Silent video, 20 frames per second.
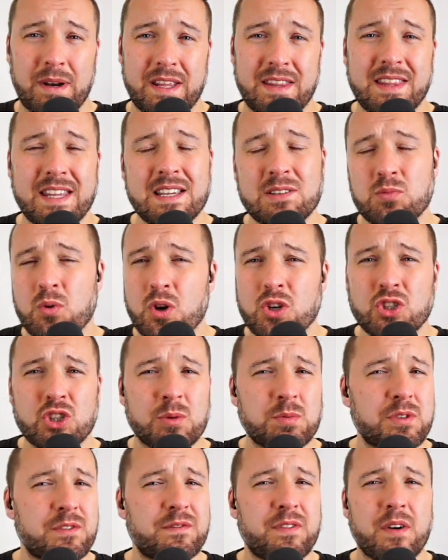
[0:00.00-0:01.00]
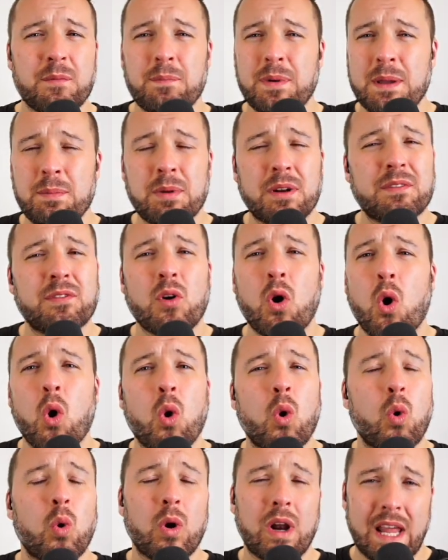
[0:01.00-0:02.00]
These workshops are for people of
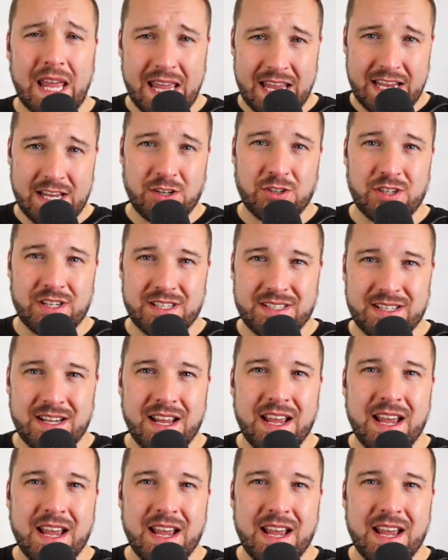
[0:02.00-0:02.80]
all ages.